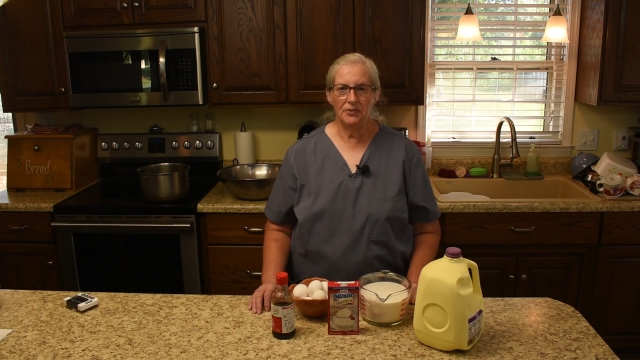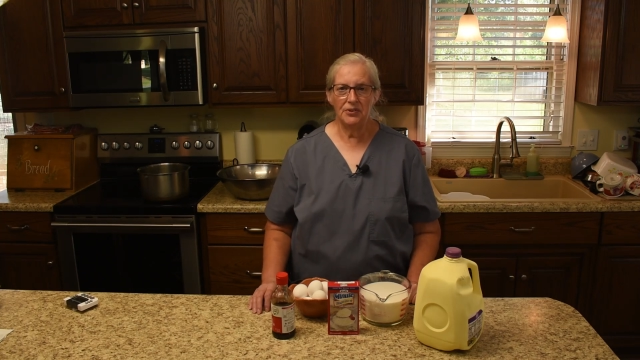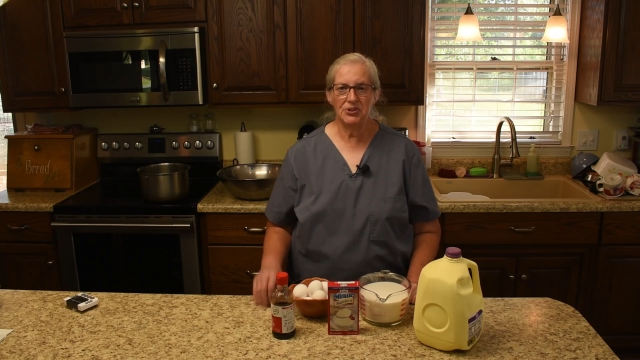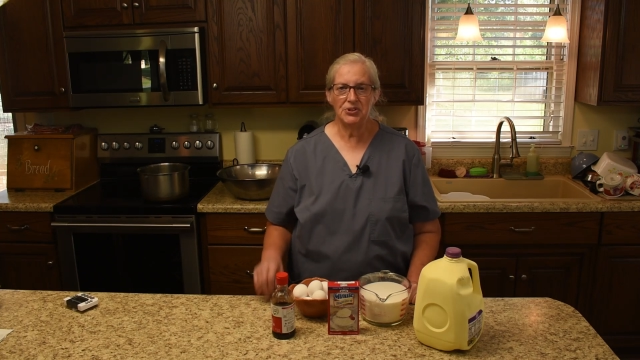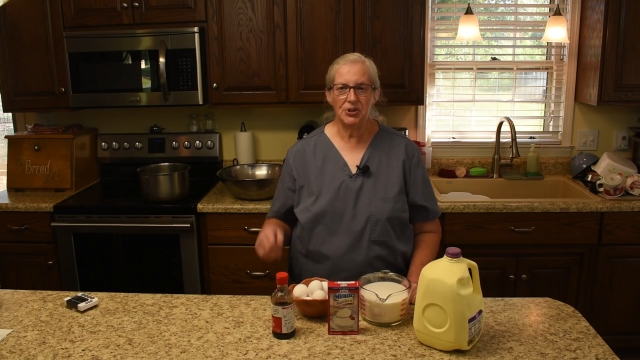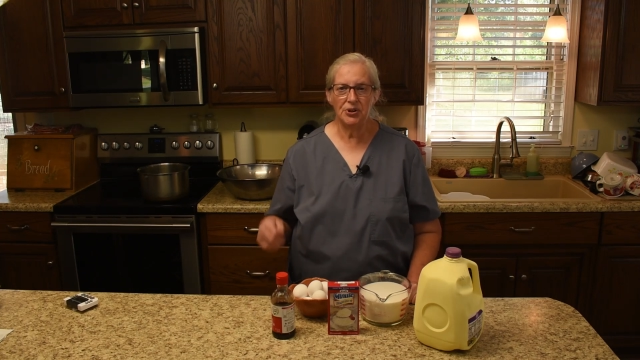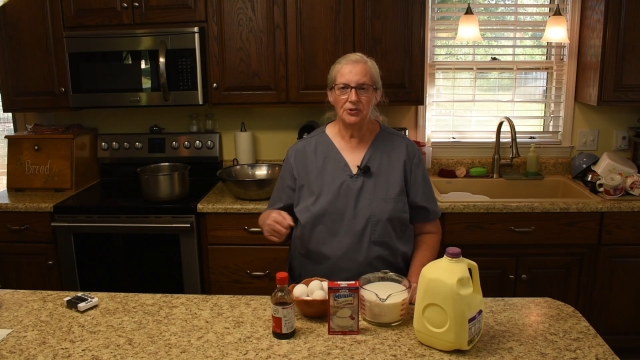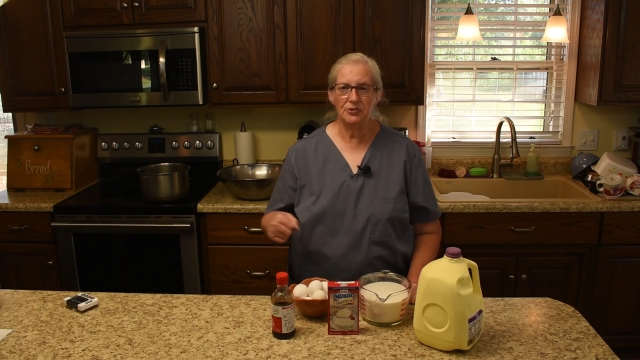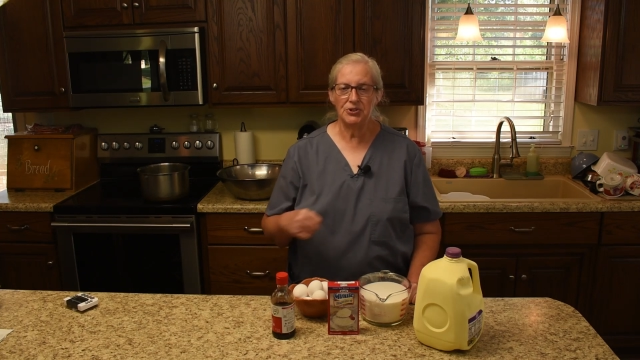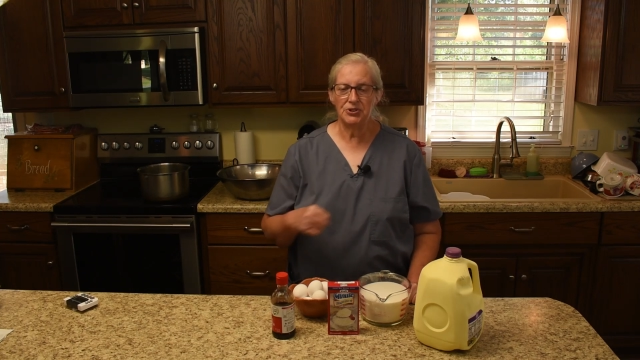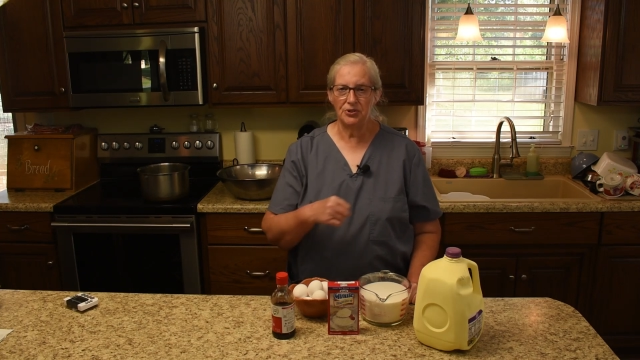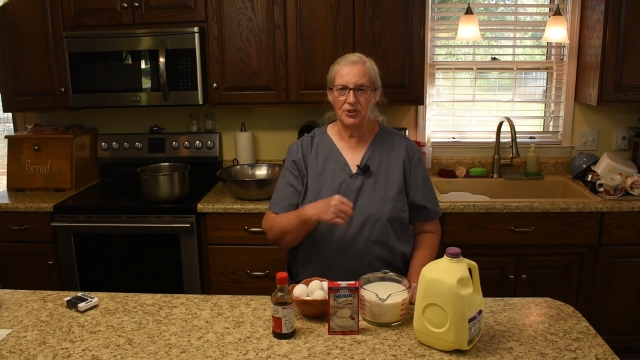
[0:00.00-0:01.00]
the stove
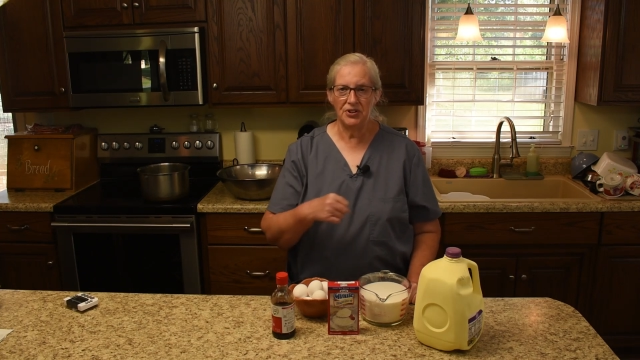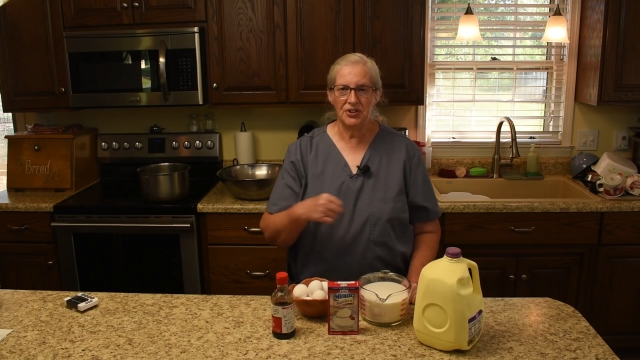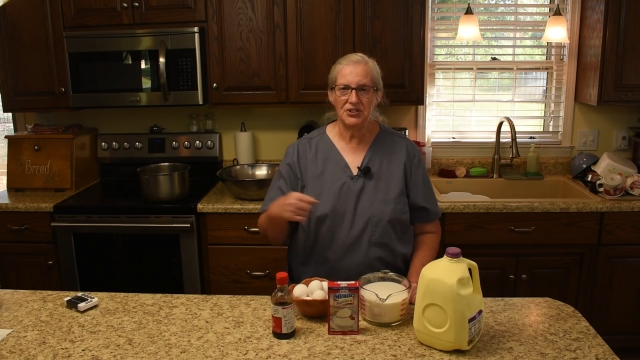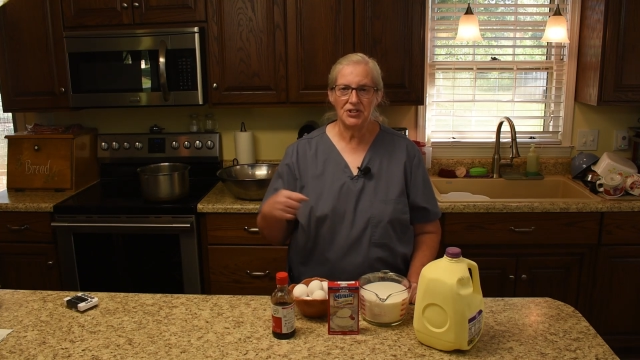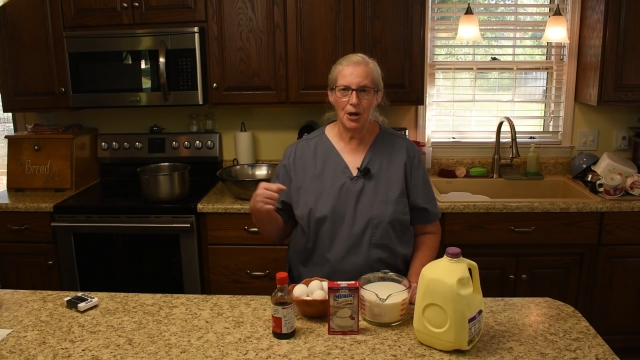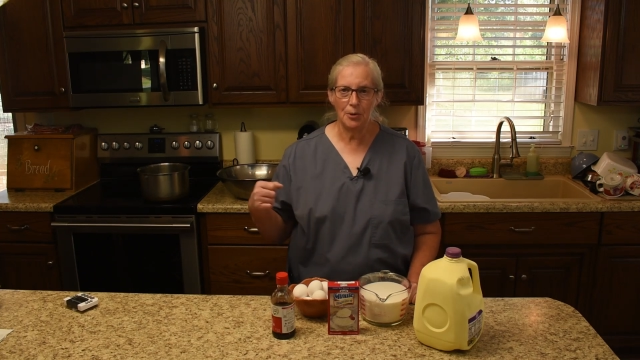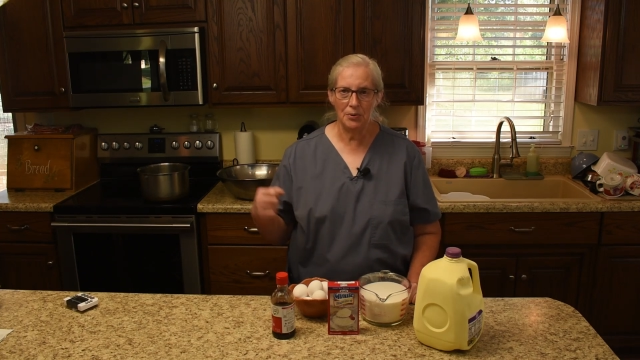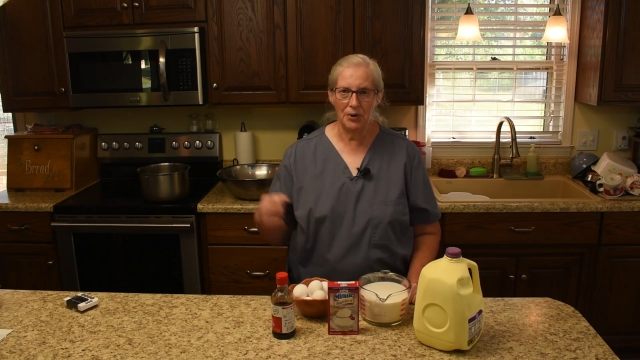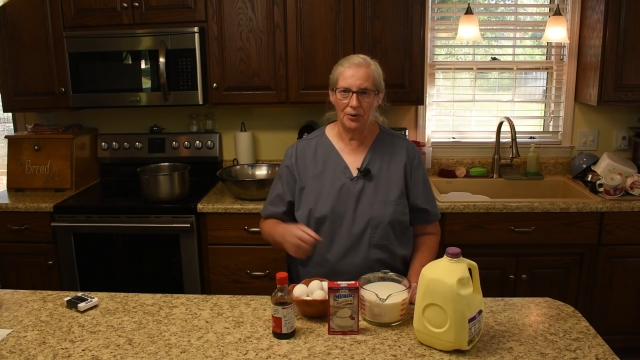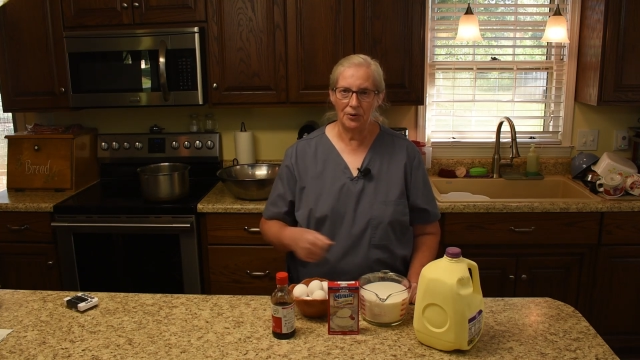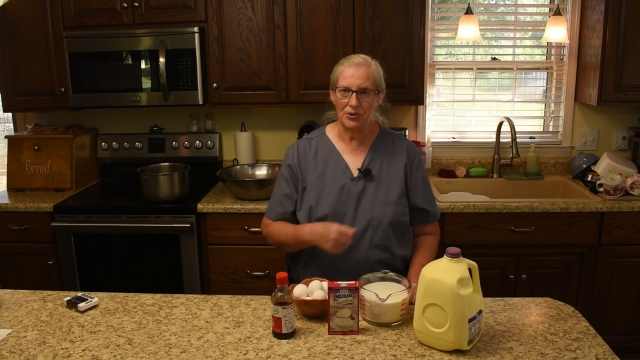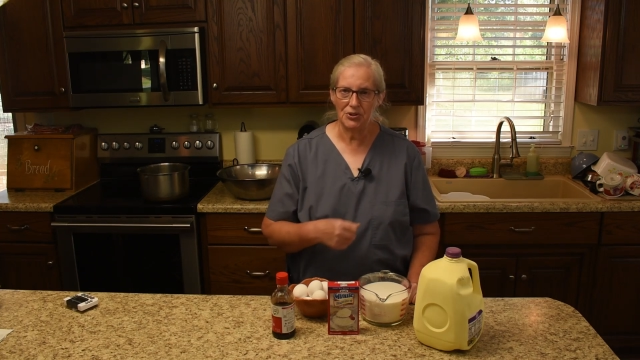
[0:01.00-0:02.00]
stirring this
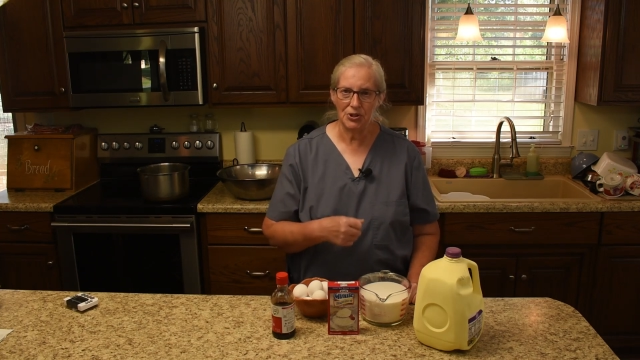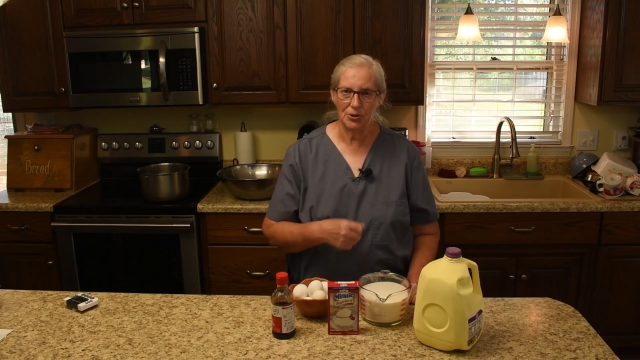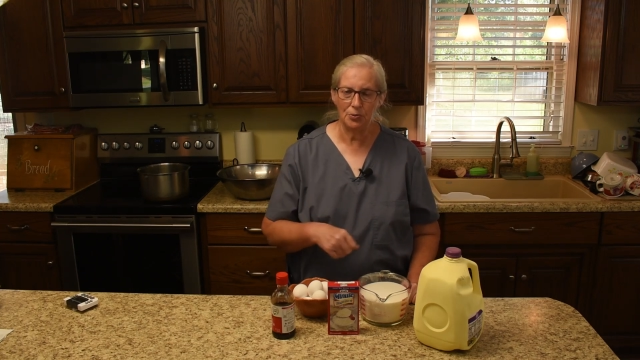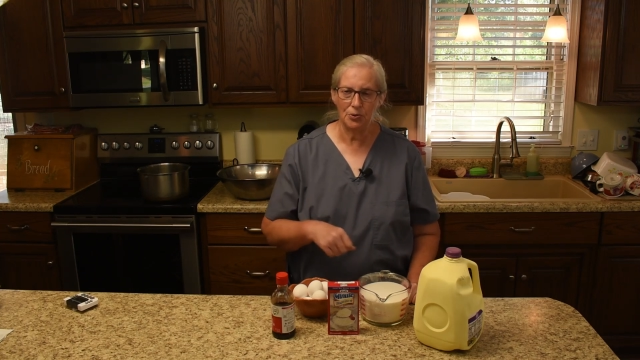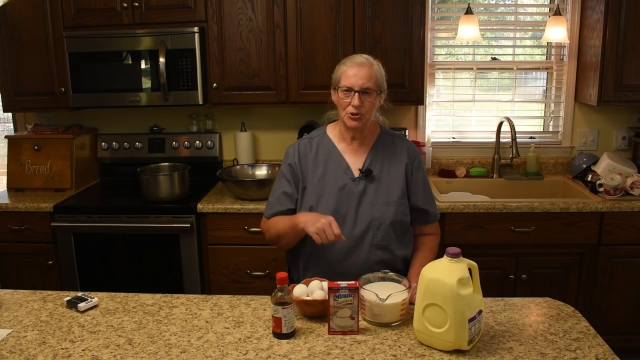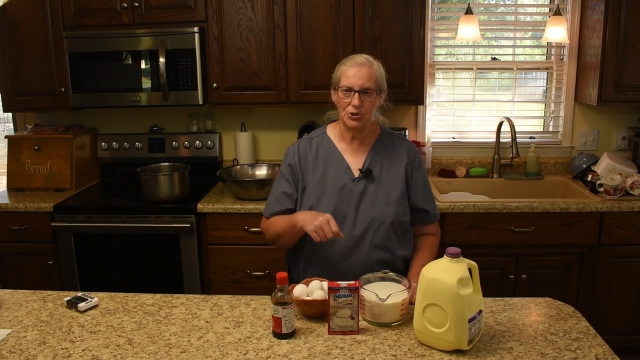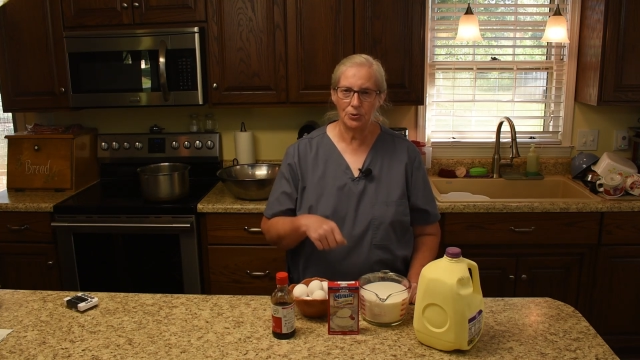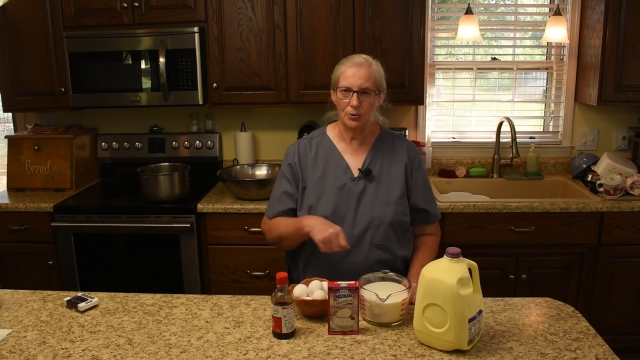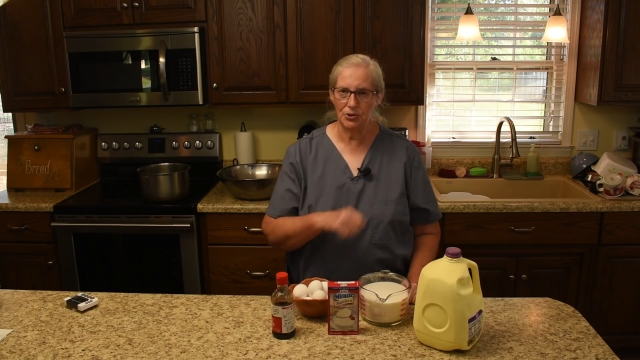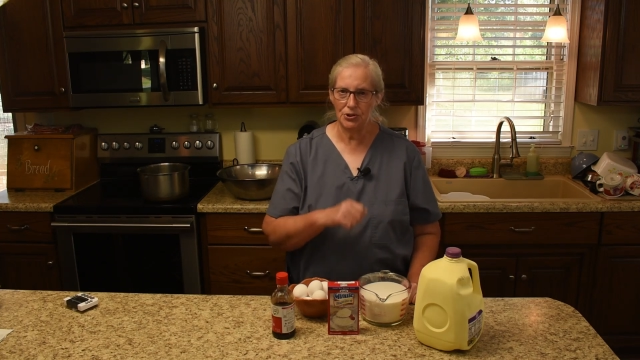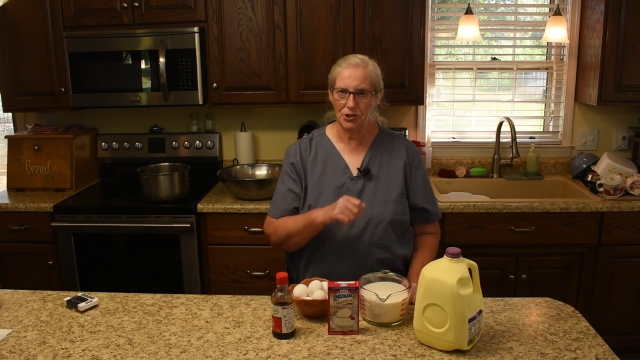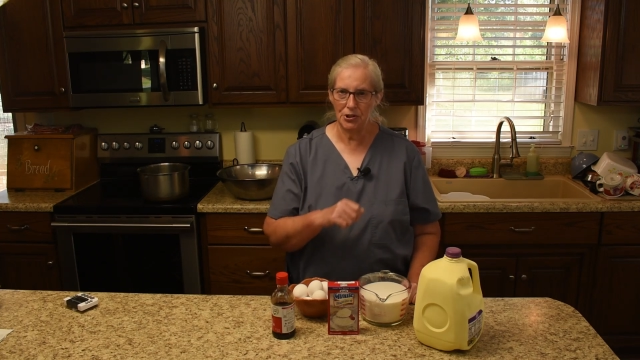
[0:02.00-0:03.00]
tapioca so it wouldn't
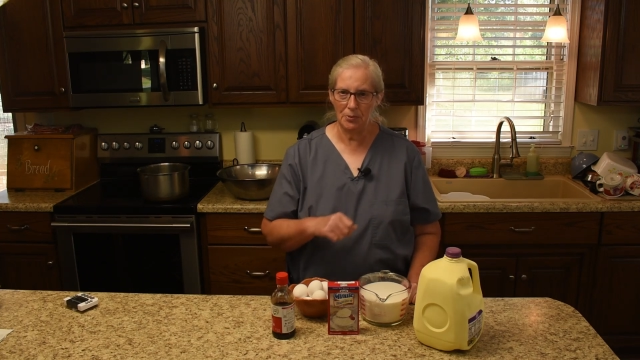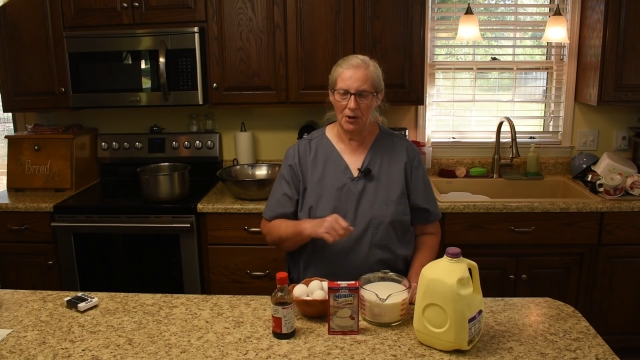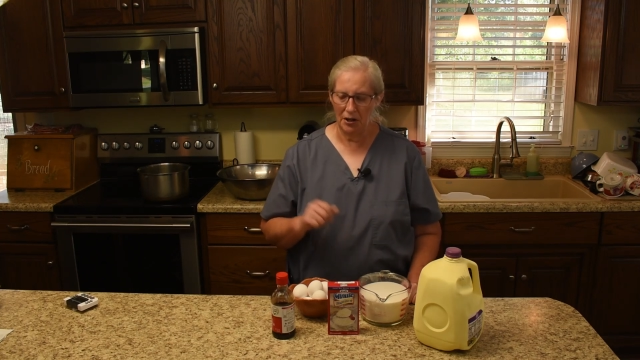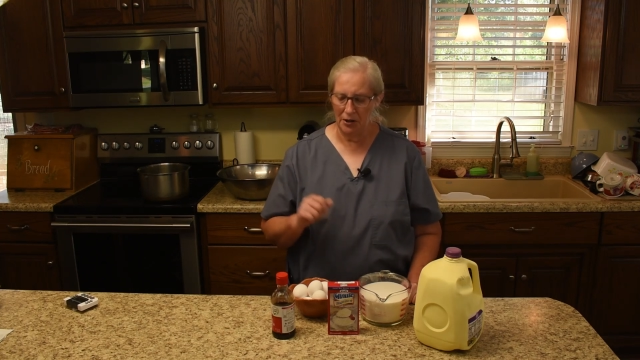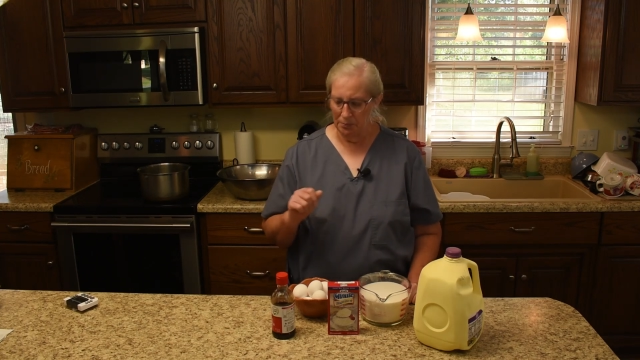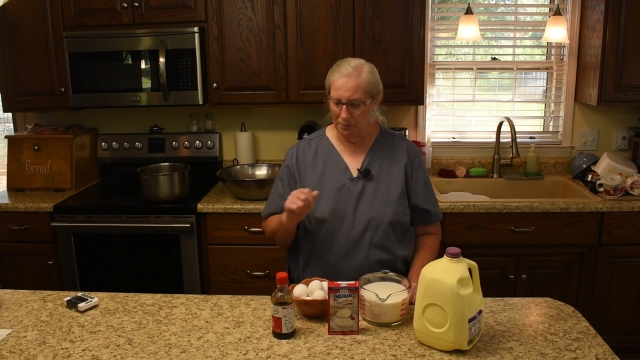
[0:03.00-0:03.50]
scorch on the bottom.